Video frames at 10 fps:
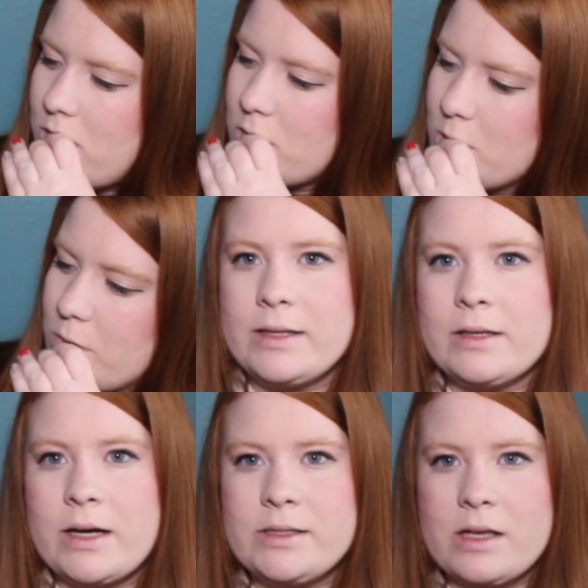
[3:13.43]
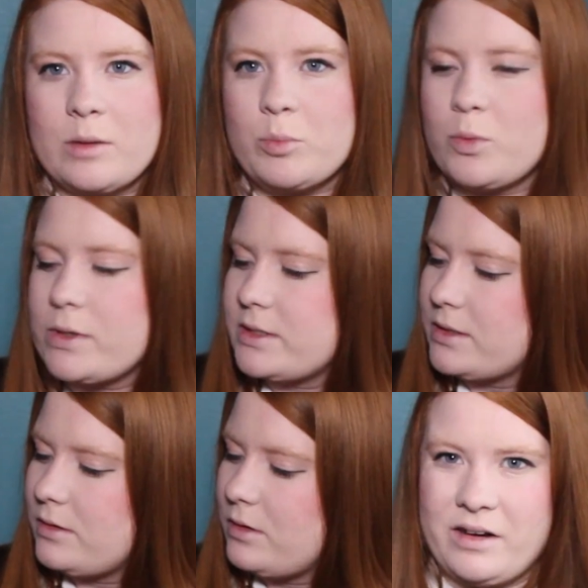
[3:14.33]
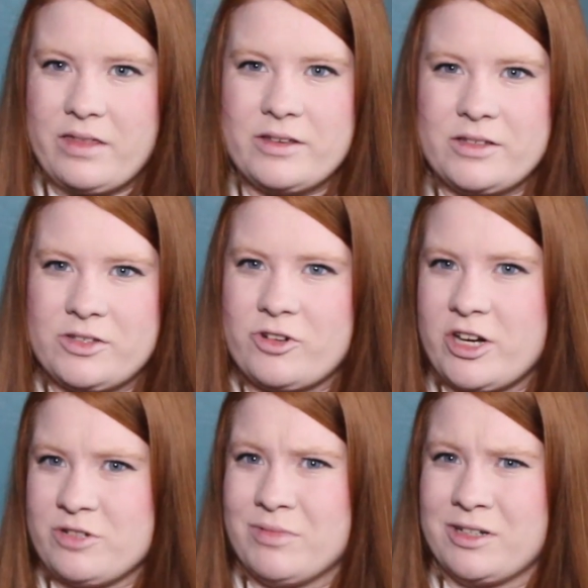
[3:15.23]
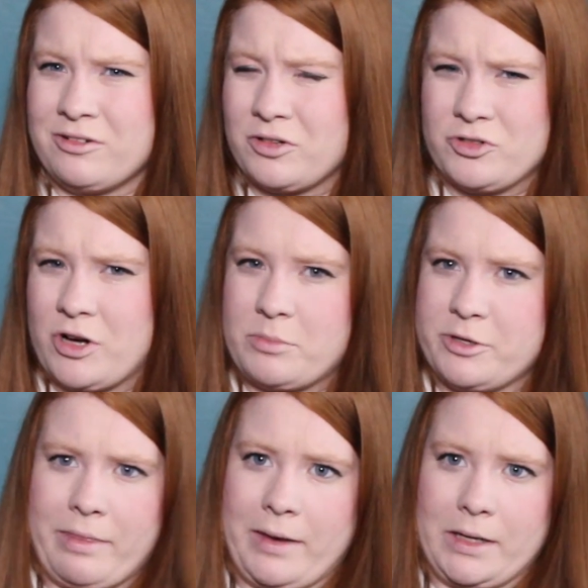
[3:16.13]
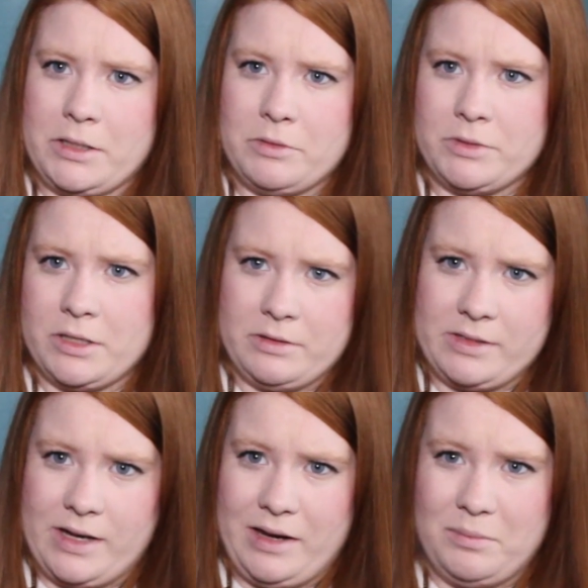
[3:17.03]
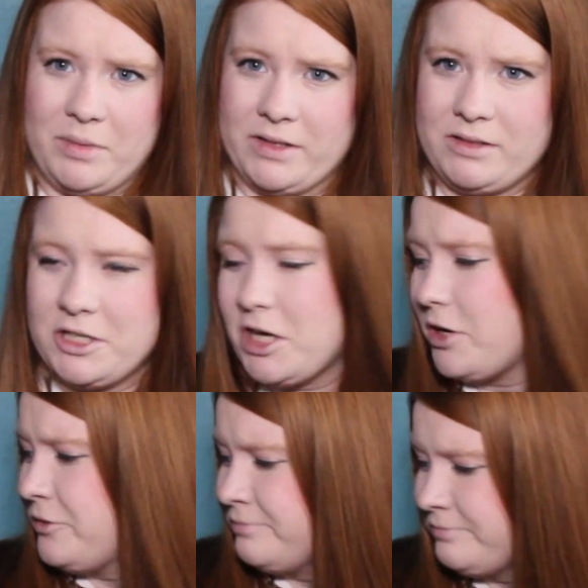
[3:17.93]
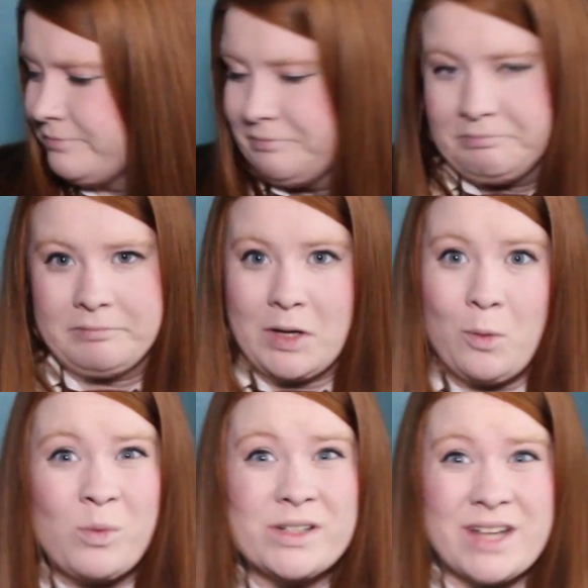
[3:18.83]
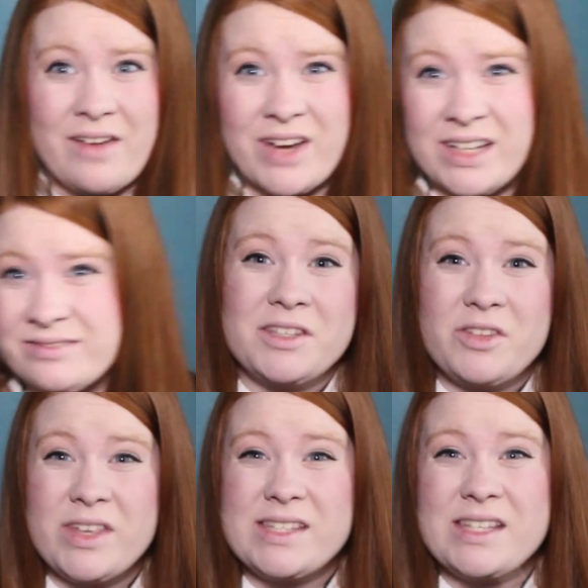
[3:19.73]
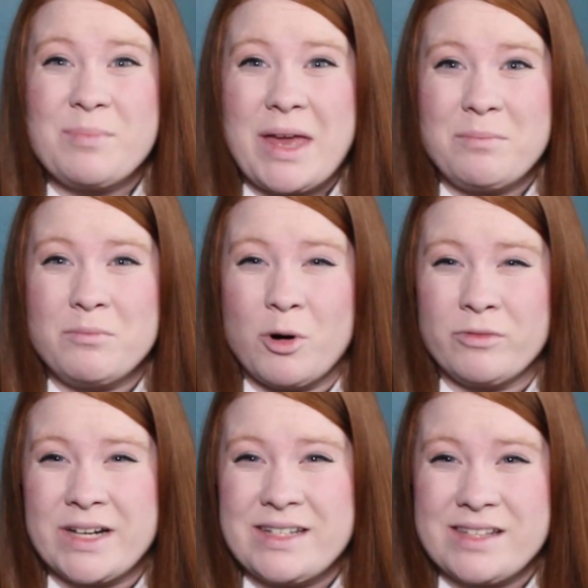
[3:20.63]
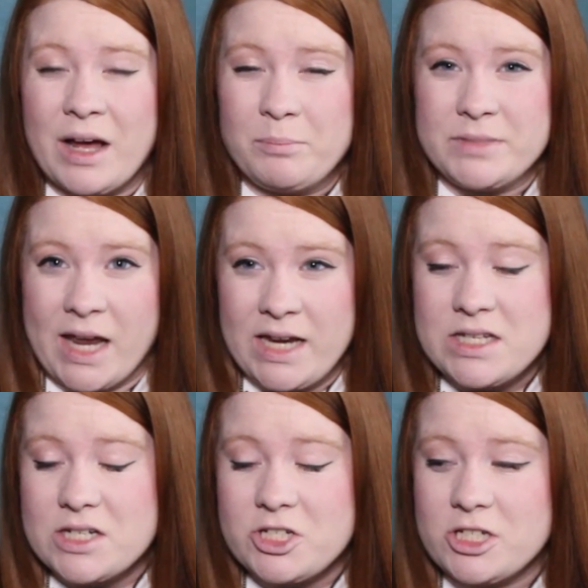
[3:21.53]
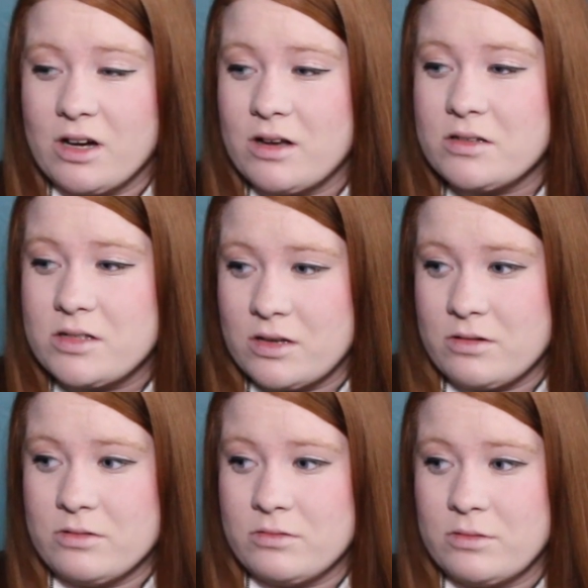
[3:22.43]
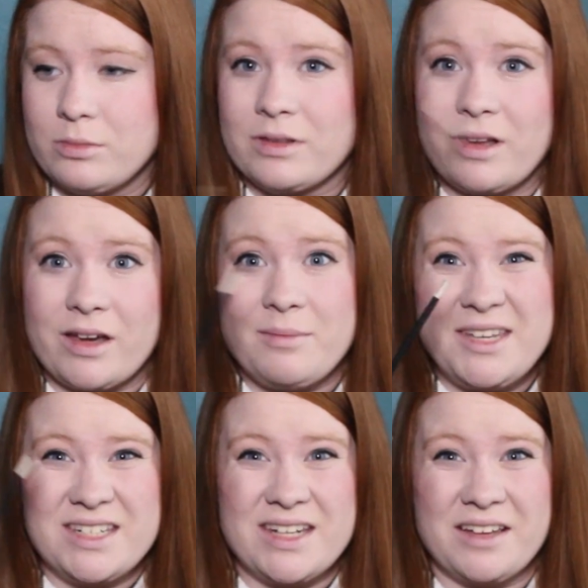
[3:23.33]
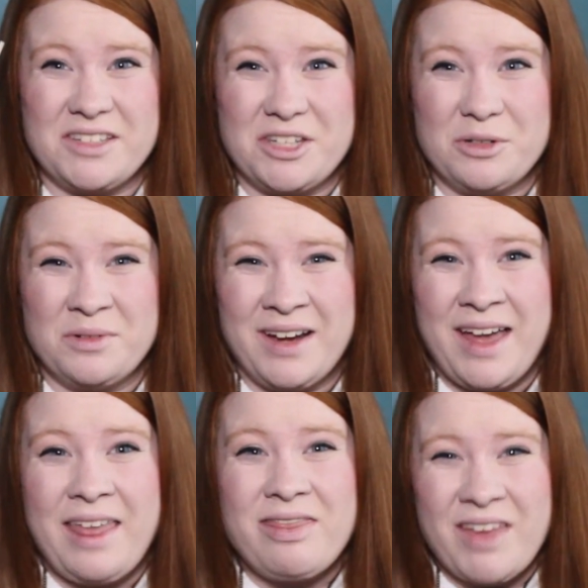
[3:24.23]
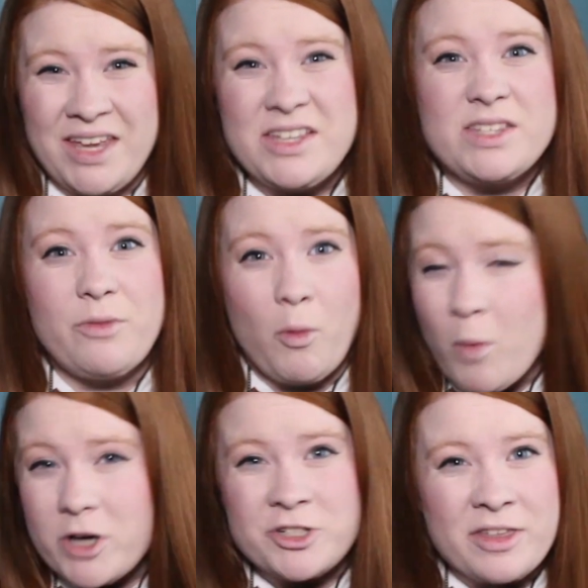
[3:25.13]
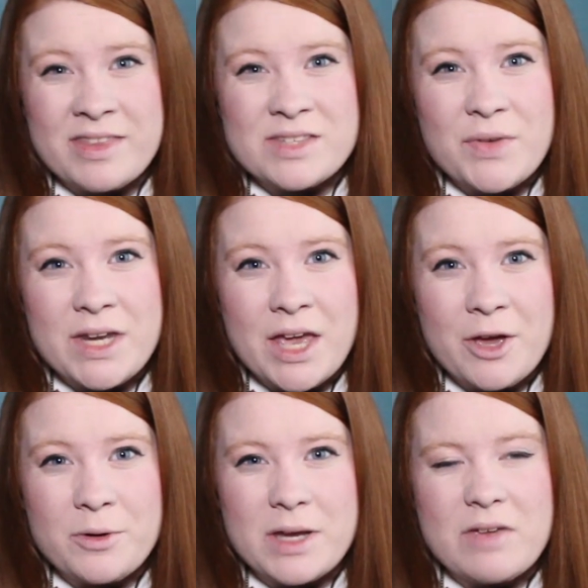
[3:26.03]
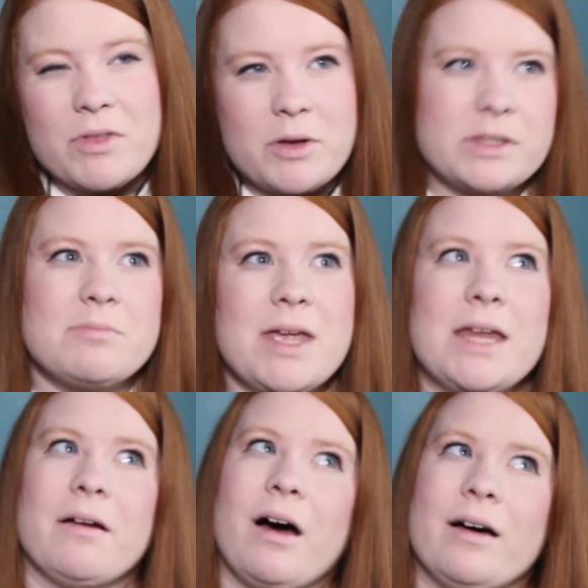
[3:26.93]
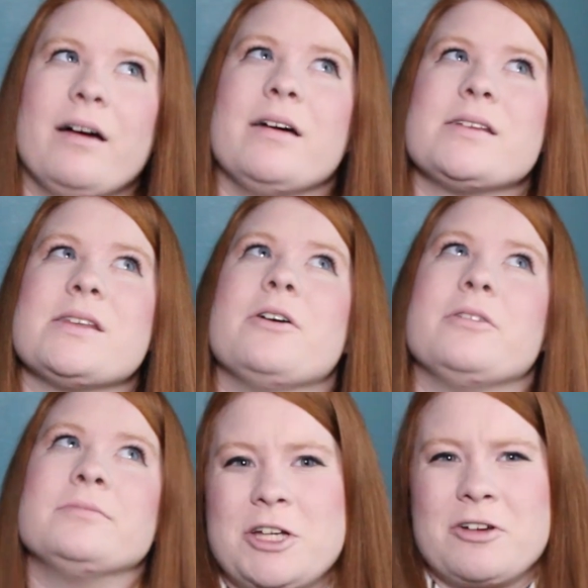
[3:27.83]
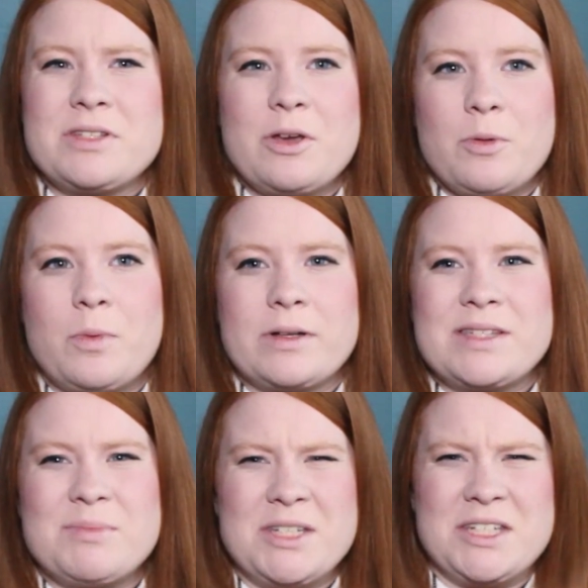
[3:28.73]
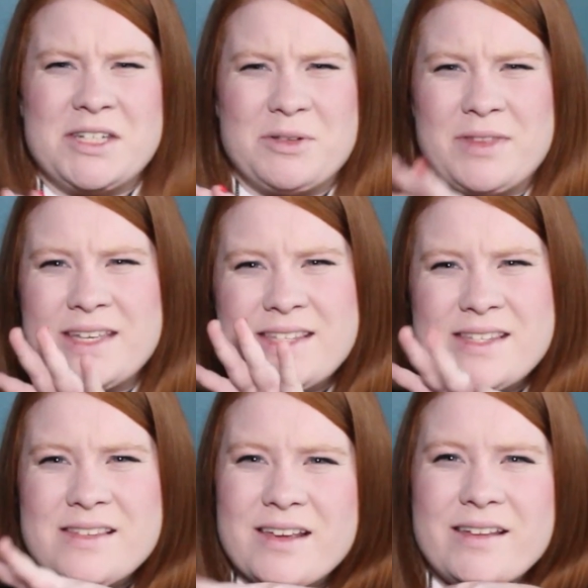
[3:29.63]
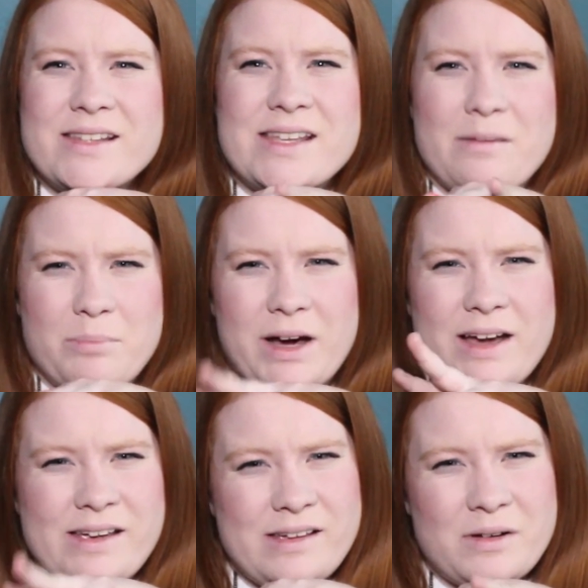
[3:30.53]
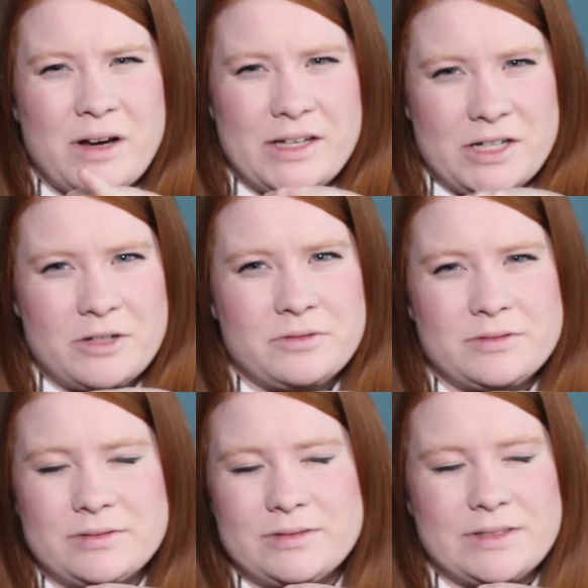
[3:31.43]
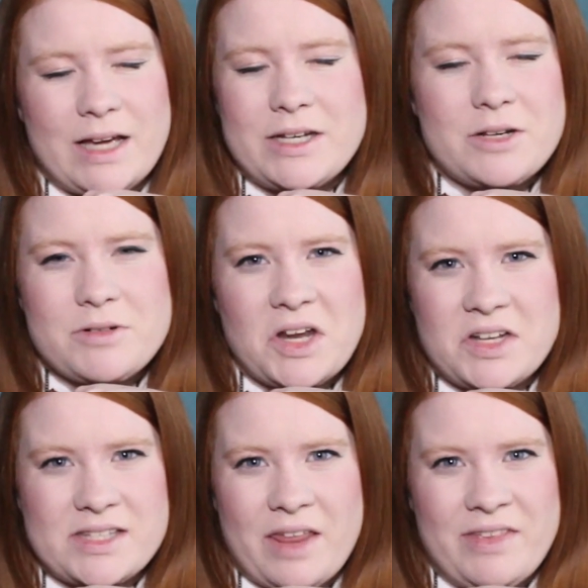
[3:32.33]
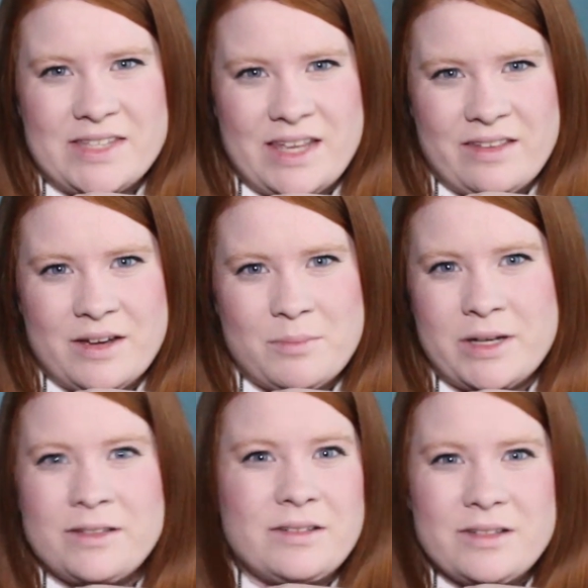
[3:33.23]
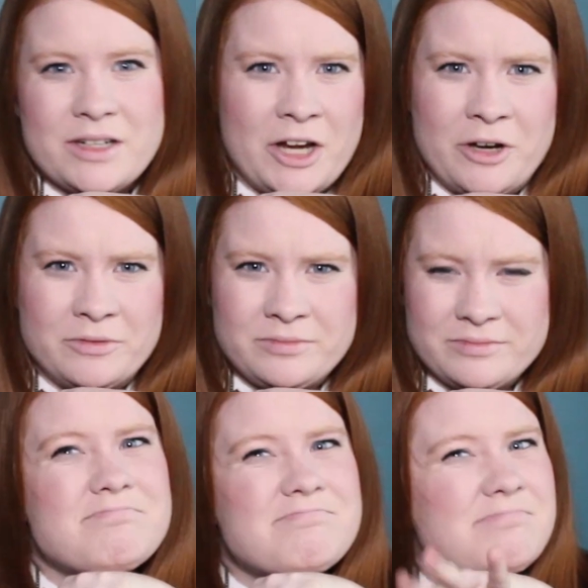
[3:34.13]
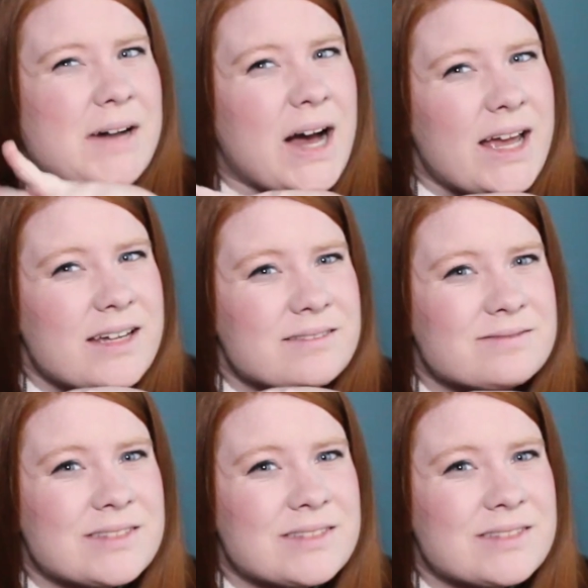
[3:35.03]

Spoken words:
Oh, it lights up. What? Another strange muggle contraption that I don't understand, but you know, whatever. So this has been Maureen's update. She also would like me to tell you thanks for watching this video, even though it's me, not her. So she also wants me to do this and say bye. I don't understand this either, but you know, bye.